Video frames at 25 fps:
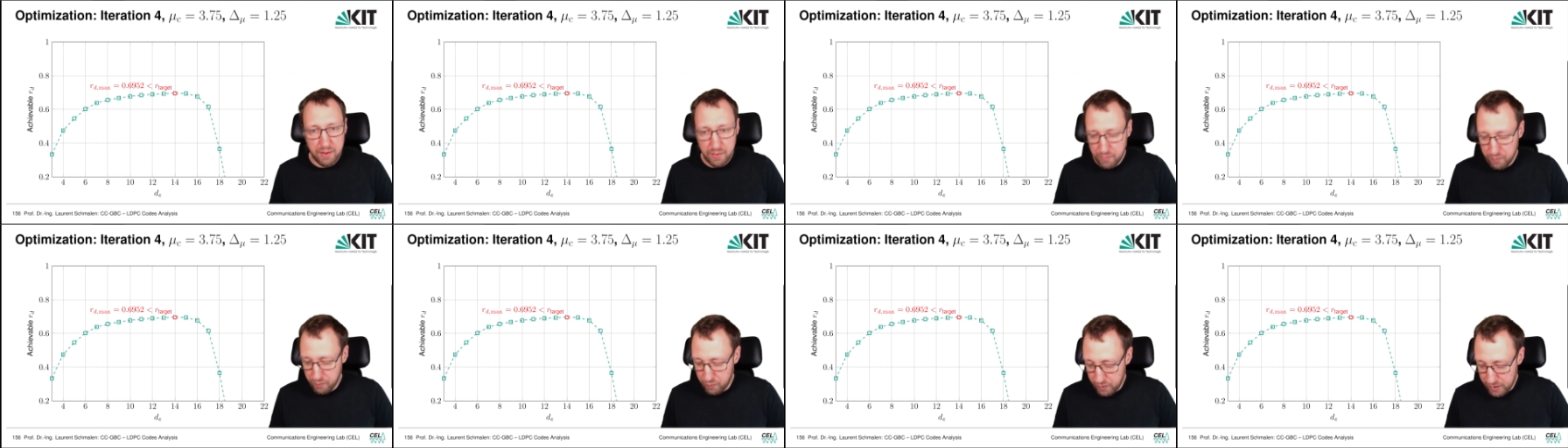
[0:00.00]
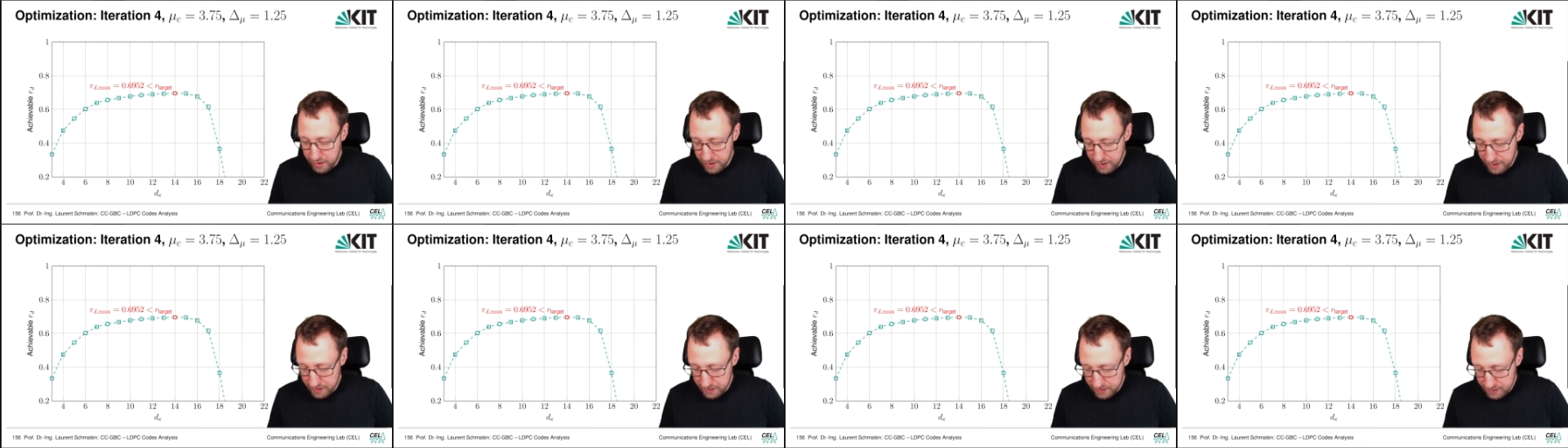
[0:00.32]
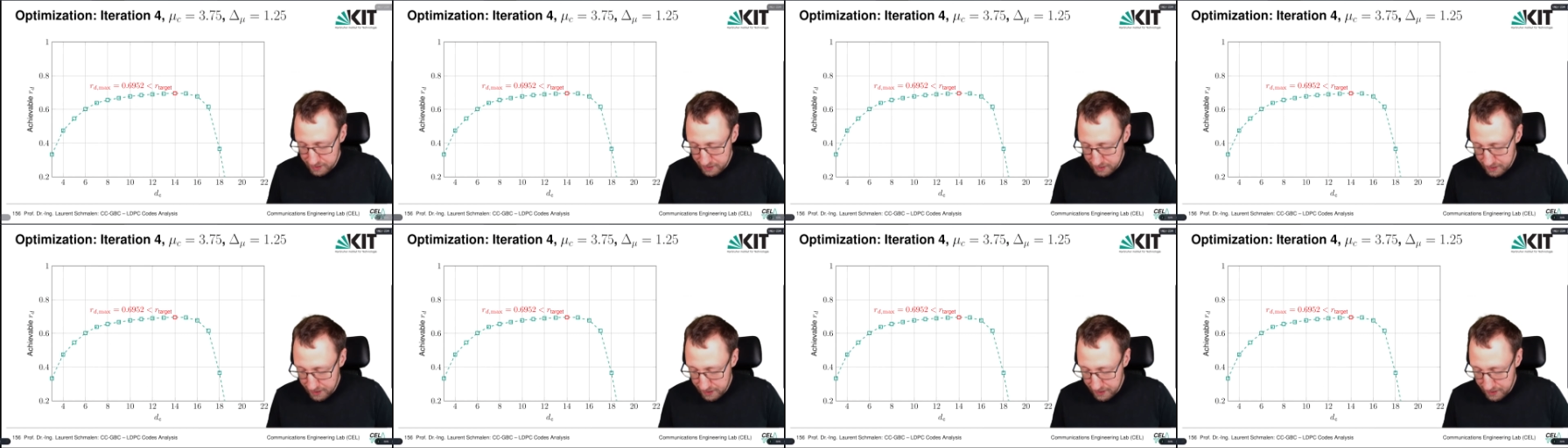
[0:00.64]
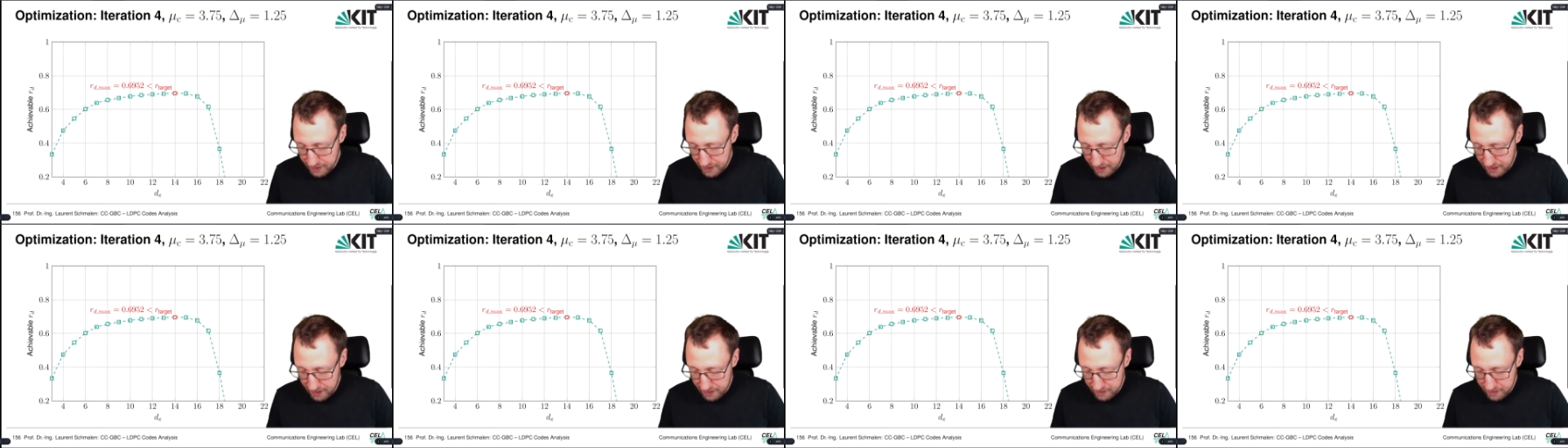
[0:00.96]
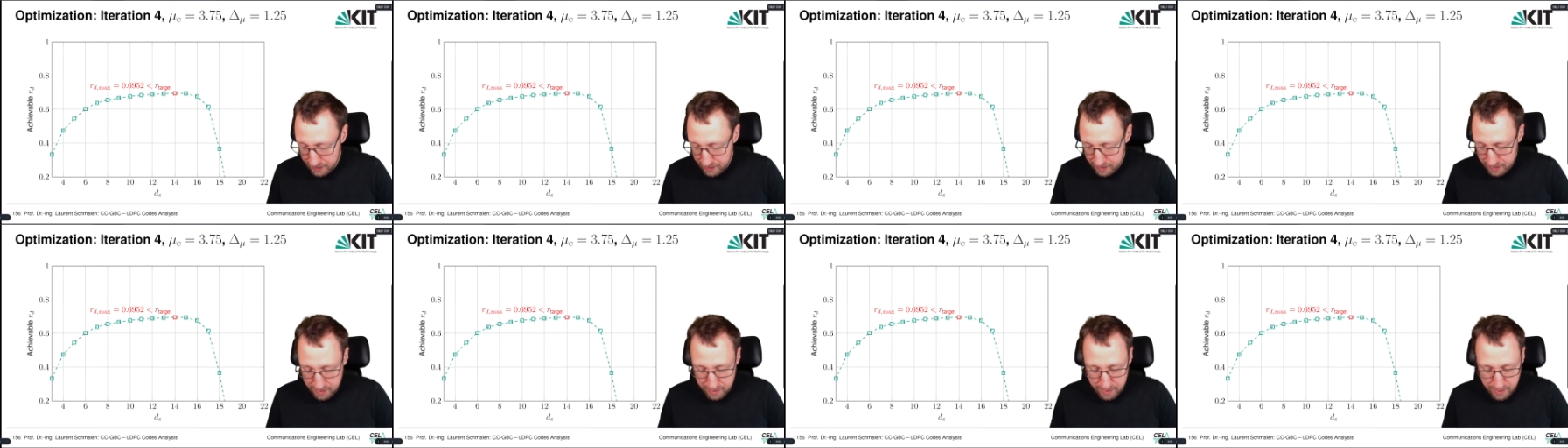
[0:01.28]
we are again
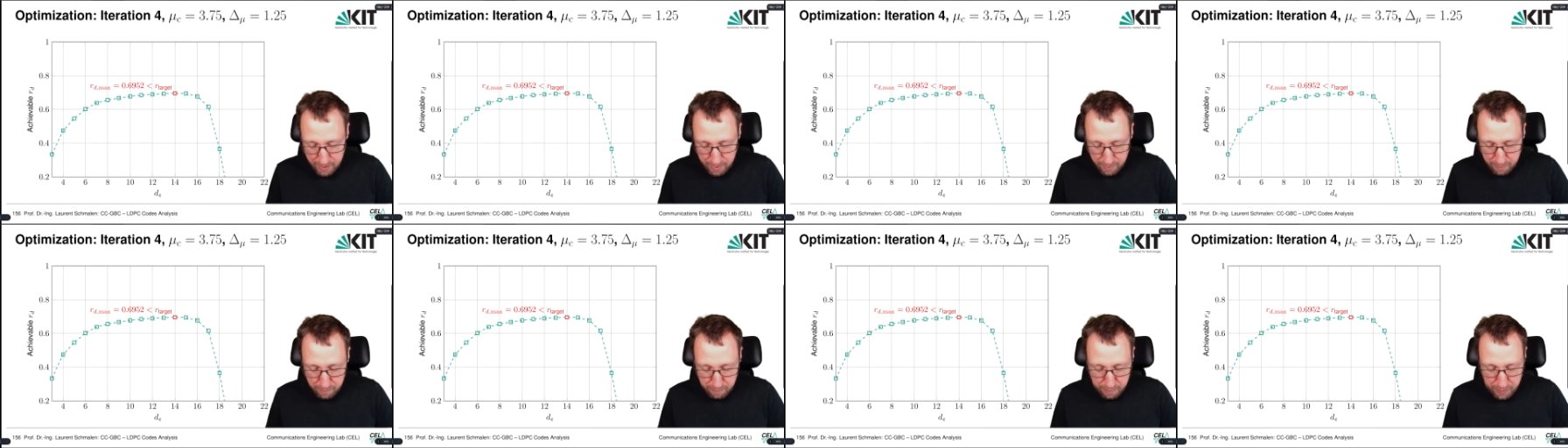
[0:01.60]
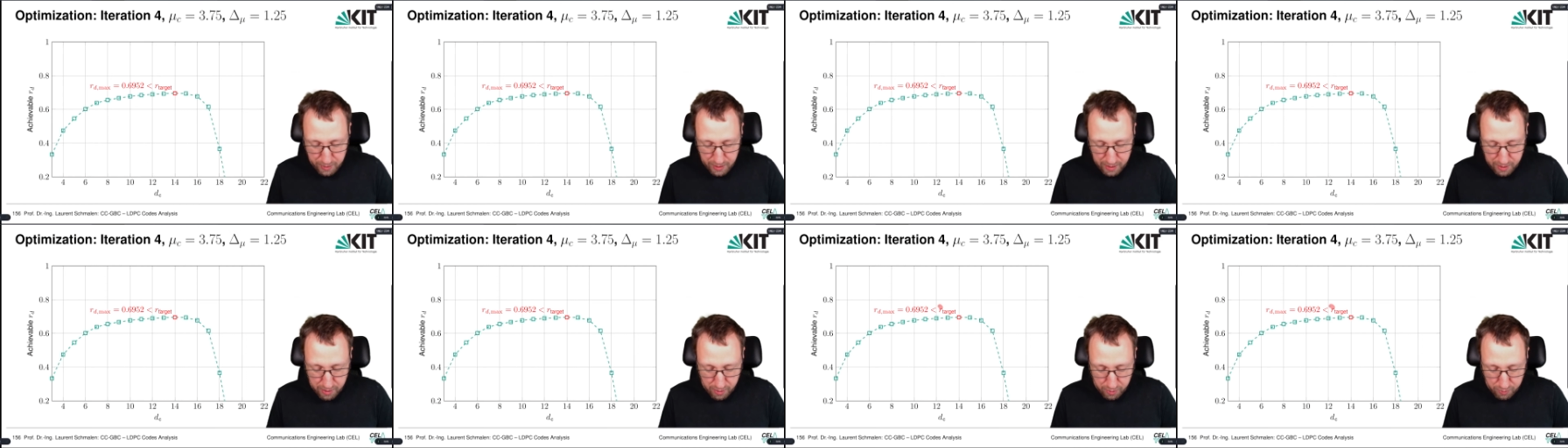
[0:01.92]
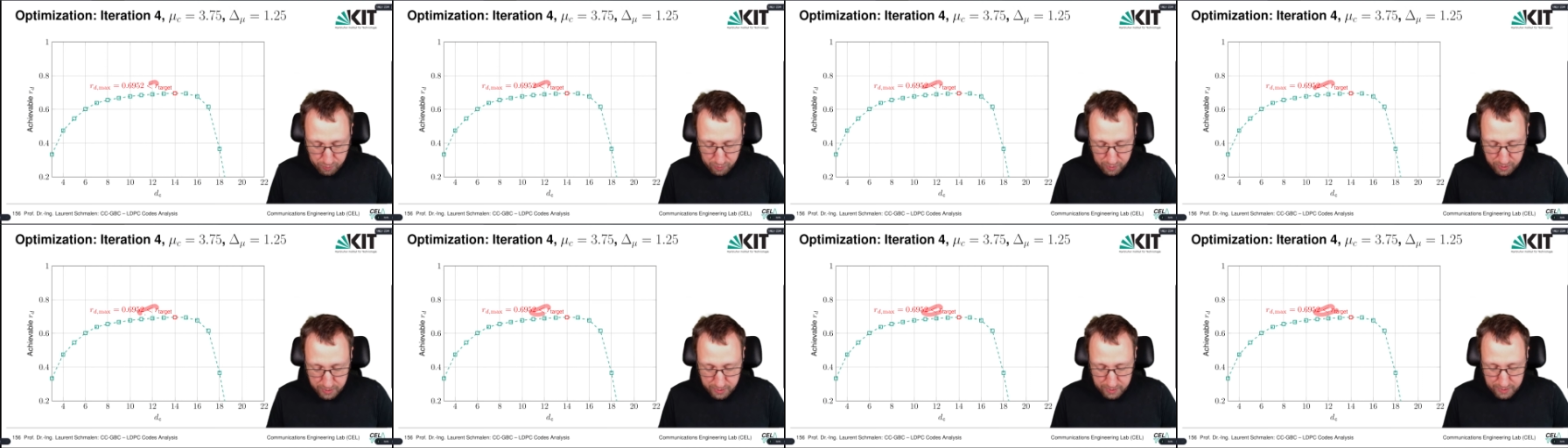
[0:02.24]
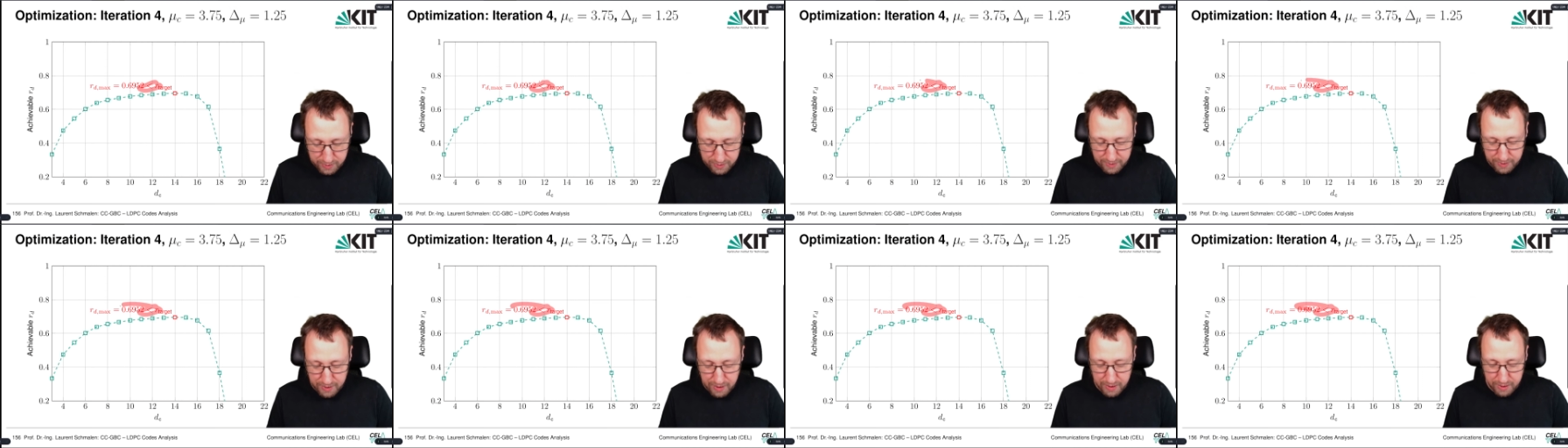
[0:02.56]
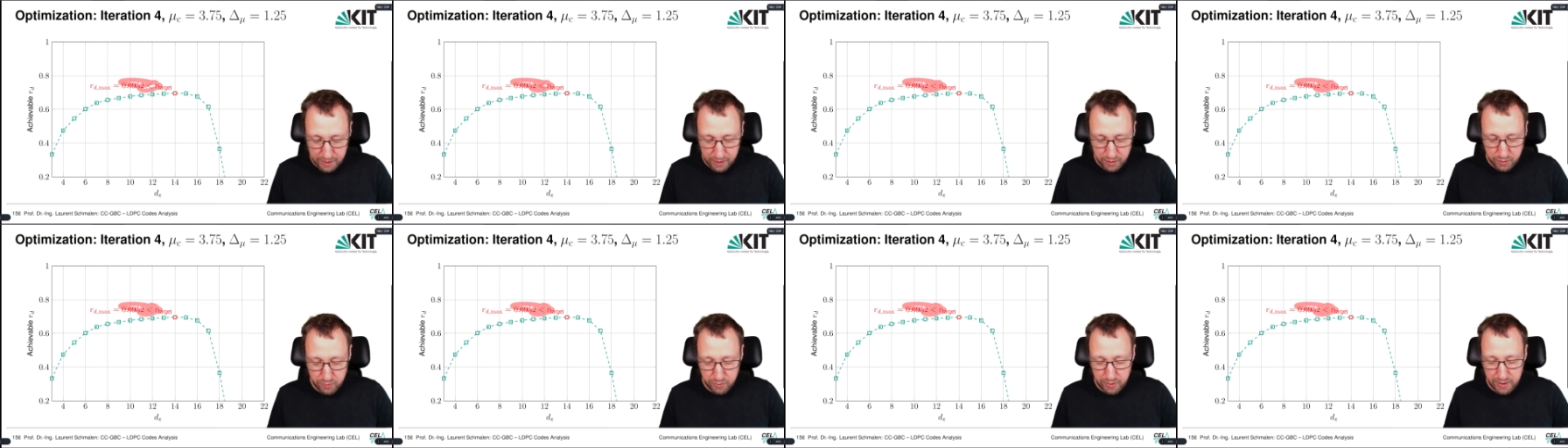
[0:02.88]
below the
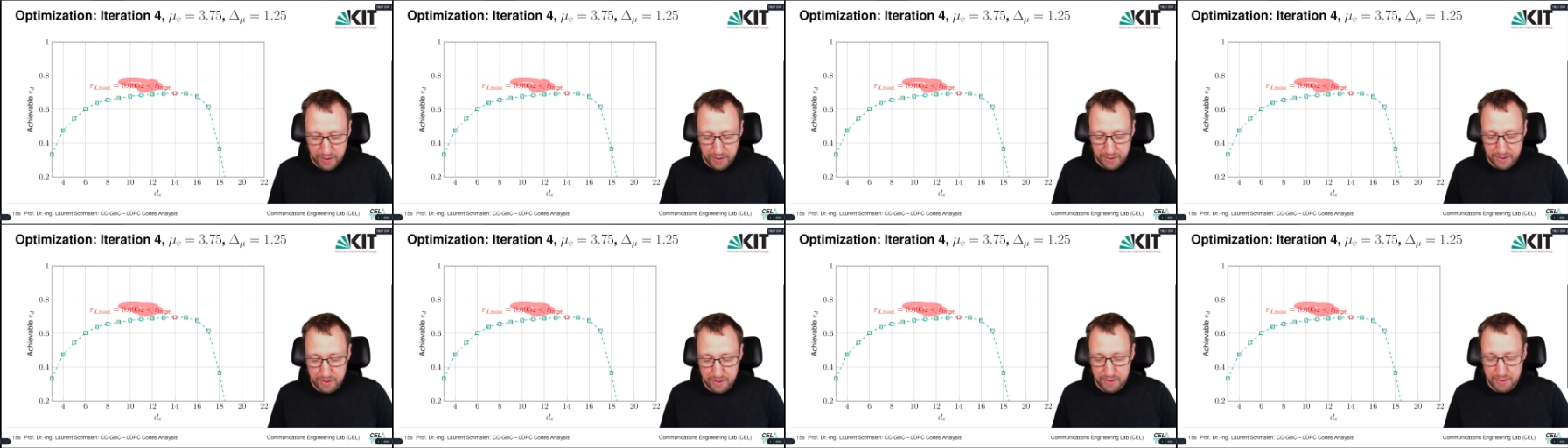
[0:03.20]
target rate.